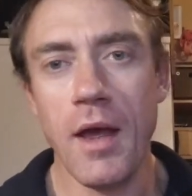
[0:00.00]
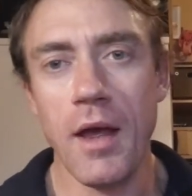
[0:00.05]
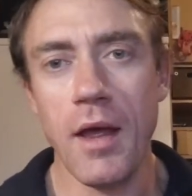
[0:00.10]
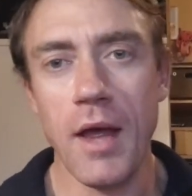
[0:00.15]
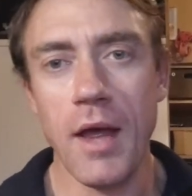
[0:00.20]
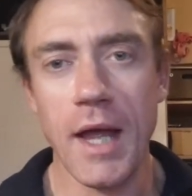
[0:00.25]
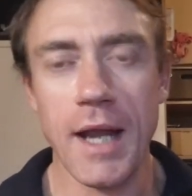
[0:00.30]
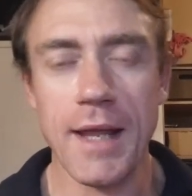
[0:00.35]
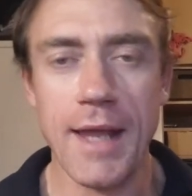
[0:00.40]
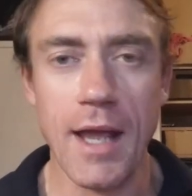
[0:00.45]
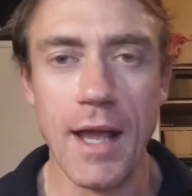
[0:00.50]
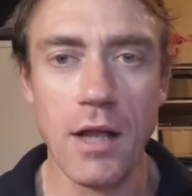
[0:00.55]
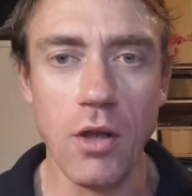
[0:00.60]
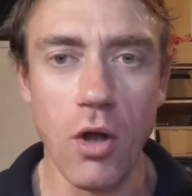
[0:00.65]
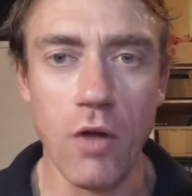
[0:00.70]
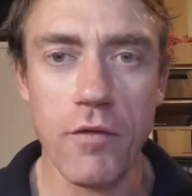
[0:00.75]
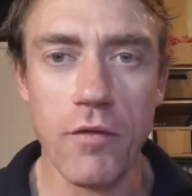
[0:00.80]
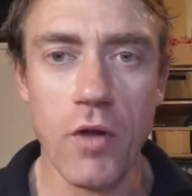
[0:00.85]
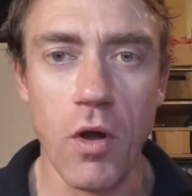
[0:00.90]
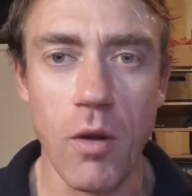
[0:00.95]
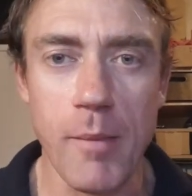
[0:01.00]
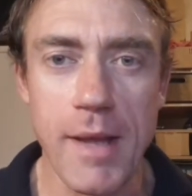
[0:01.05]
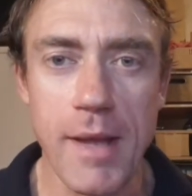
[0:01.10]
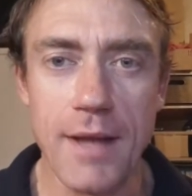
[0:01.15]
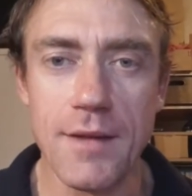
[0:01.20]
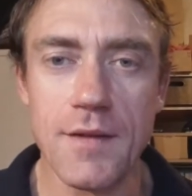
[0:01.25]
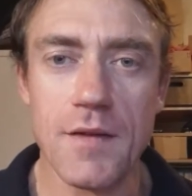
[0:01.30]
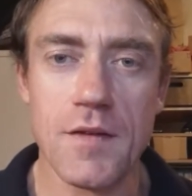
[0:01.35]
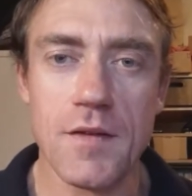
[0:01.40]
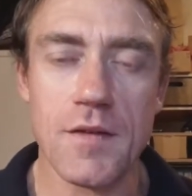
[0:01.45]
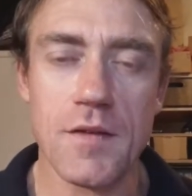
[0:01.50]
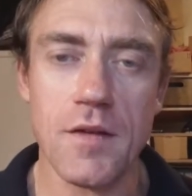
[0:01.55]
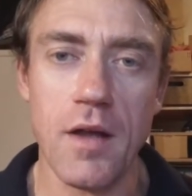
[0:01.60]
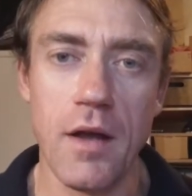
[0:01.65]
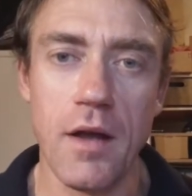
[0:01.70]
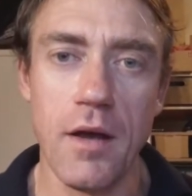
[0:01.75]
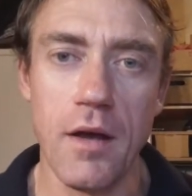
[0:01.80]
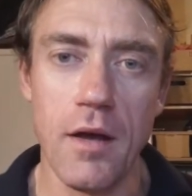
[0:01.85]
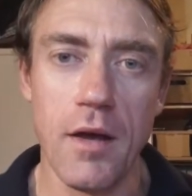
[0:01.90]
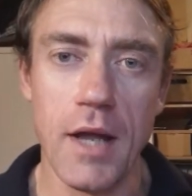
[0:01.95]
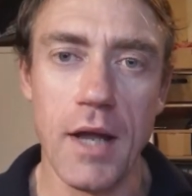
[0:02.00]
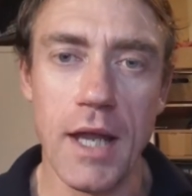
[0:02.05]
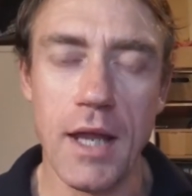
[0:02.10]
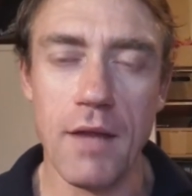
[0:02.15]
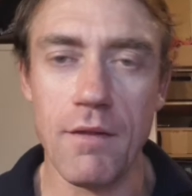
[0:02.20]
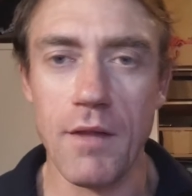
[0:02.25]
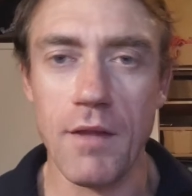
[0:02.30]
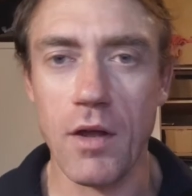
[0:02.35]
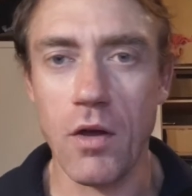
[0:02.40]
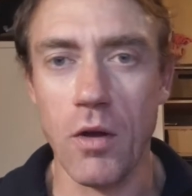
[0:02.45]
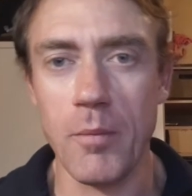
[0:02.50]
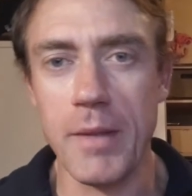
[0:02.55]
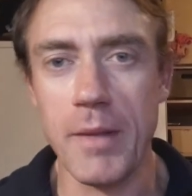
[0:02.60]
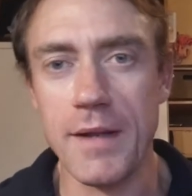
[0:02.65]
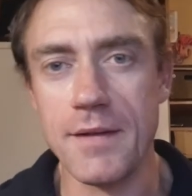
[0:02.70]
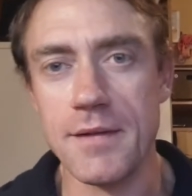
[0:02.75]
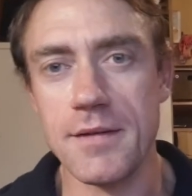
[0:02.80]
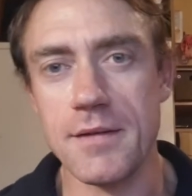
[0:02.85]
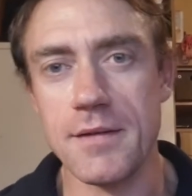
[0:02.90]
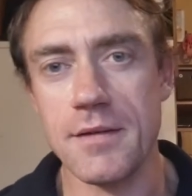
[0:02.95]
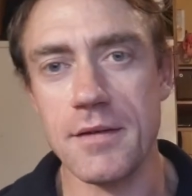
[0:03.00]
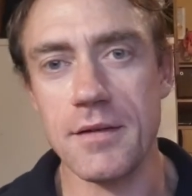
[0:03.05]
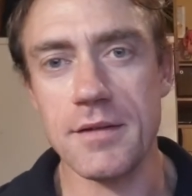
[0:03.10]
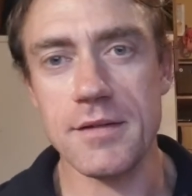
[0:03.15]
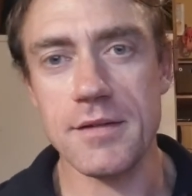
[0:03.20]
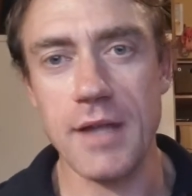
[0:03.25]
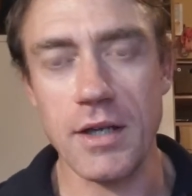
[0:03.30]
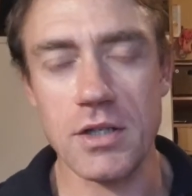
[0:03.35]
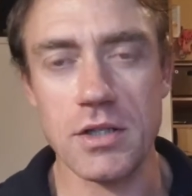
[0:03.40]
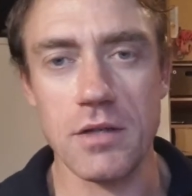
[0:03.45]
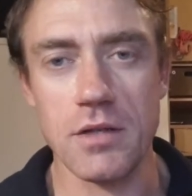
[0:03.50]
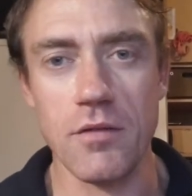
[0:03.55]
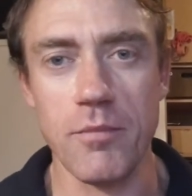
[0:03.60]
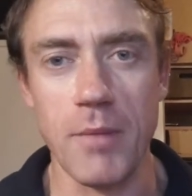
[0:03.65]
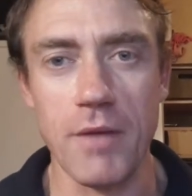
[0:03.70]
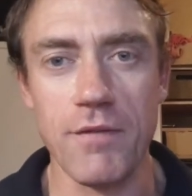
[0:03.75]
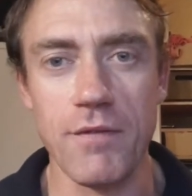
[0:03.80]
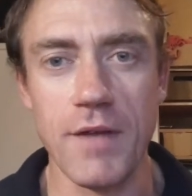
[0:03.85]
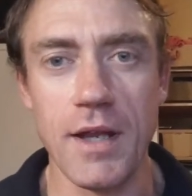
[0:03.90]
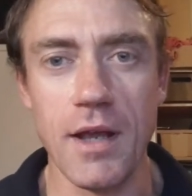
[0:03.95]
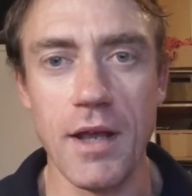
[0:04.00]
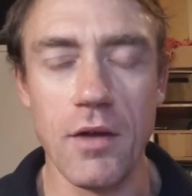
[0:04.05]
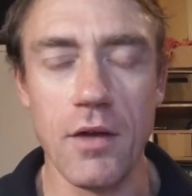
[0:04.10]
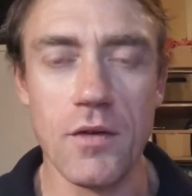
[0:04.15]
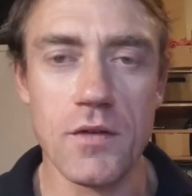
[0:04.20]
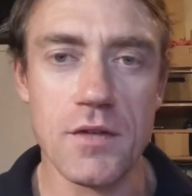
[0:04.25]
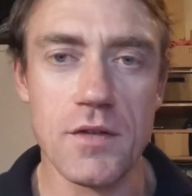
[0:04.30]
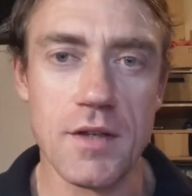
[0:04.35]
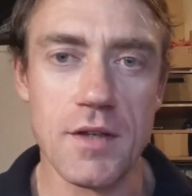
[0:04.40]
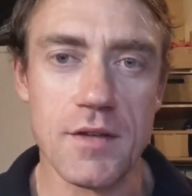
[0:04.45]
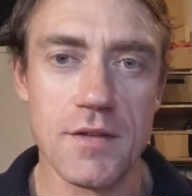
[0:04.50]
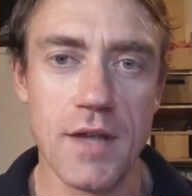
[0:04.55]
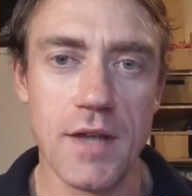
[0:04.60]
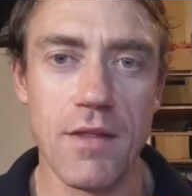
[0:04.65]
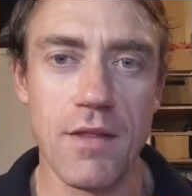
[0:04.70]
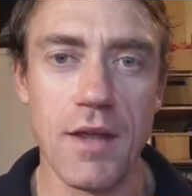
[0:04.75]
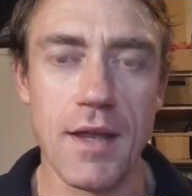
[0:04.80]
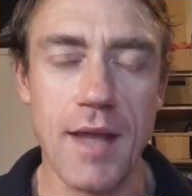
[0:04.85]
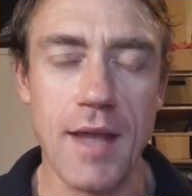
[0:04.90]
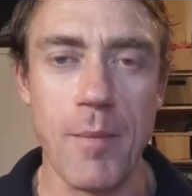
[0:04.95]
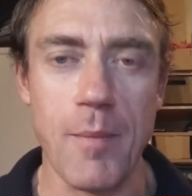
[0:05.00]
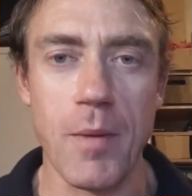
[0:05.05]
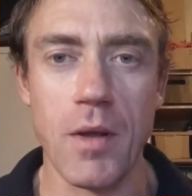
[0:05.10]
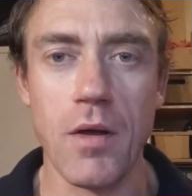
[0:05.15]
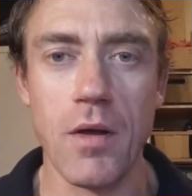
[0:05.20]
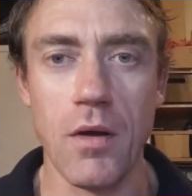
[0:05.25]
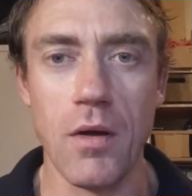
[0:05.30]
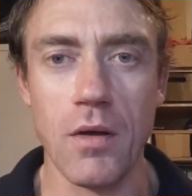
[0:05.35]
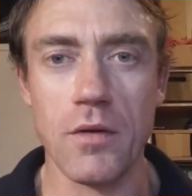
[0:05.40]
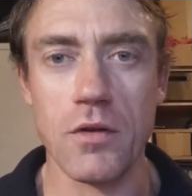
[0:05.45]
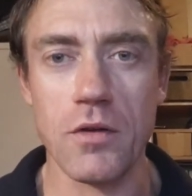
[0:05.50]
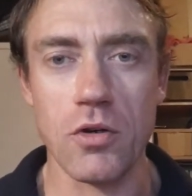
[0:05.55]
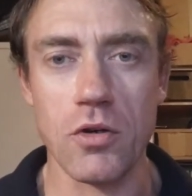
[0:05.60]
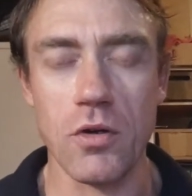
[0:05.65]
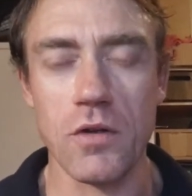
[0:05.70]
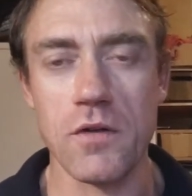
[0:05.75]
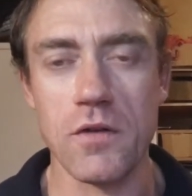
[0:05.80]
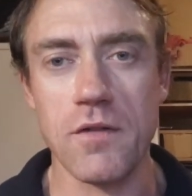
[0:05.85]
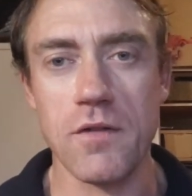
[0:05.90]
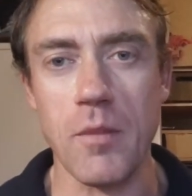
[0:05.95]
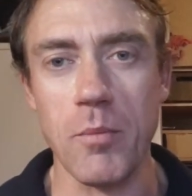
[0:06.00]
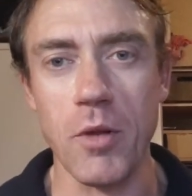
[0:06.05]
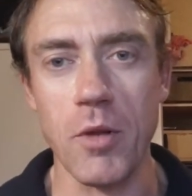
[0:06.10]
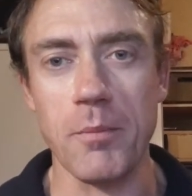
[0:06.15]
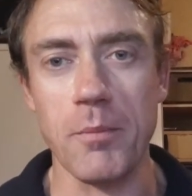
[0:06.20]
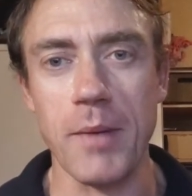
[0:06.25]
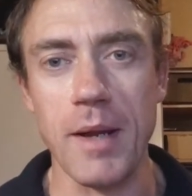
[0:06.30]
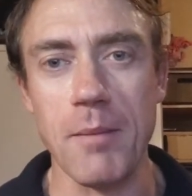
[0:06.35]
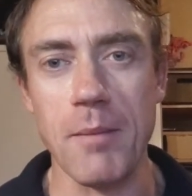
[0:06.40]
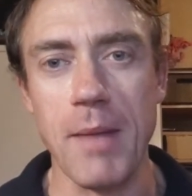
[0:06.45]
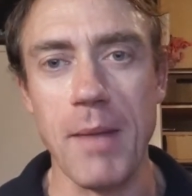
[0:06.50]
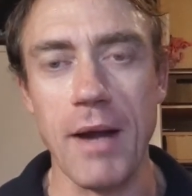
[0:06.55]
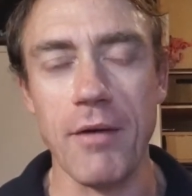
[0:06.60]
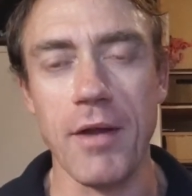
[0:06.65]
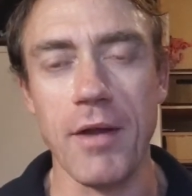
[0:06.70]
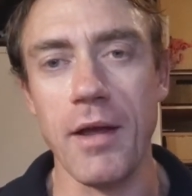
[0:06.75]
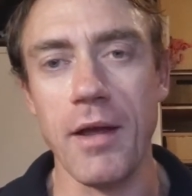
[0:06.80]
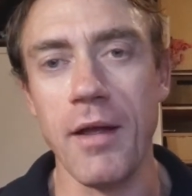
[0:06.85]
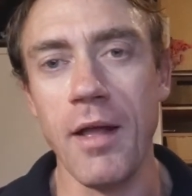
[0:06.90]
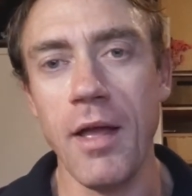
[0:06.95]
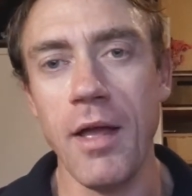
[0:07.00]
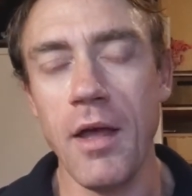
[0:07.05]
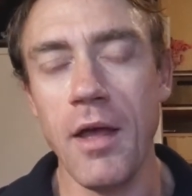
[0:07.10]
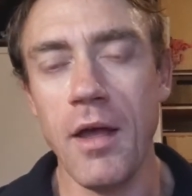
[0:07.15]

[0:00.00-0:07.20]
And I get a lot of comments in the comments section of my videos that say that GABA can't cross the blood-brain barrier.